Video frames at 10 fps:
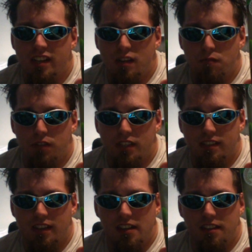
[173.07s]
But
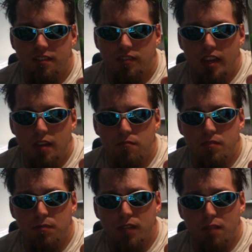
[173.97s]
this game
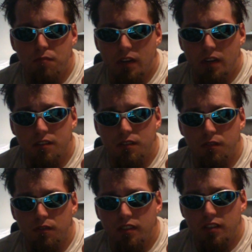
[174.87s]
has been compared
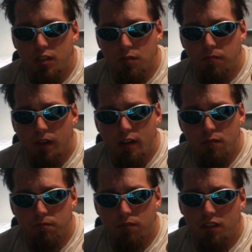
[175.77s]
to the Super Mario
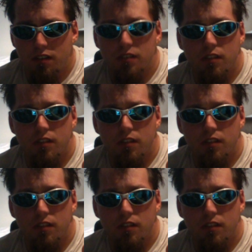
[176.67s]
Bros.